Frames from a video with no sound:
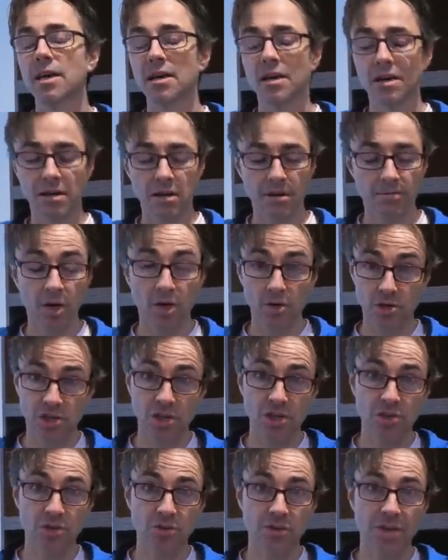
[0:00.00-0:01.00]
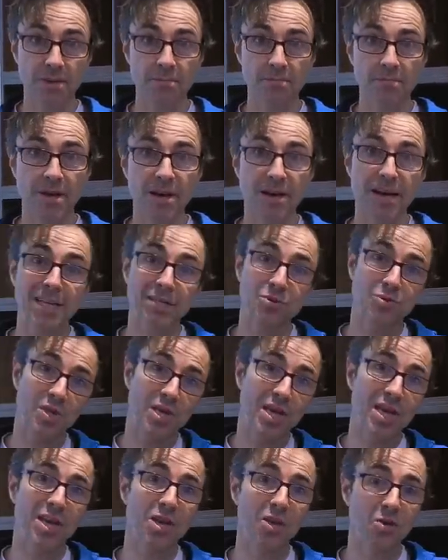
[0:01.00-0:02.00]
I'll show you them as we
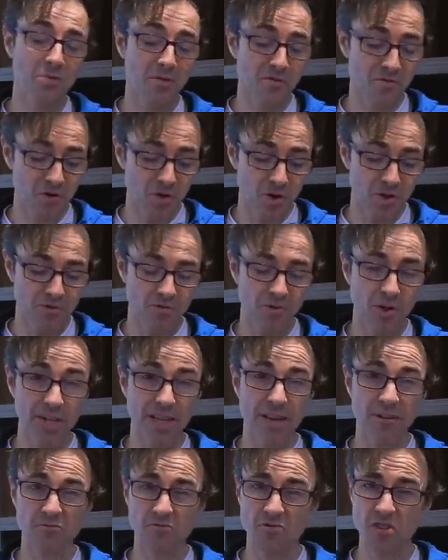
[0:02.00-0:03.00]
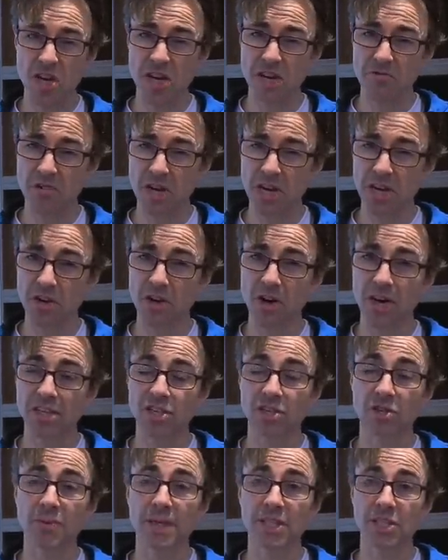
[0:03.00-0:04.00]
get a little bit further on. They're really, really
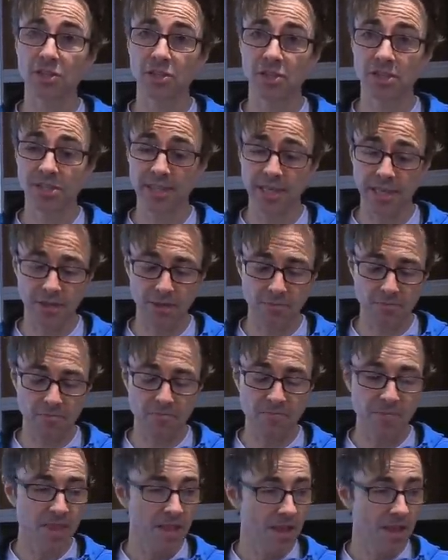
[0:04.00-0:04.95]
nice. You wait till you see them.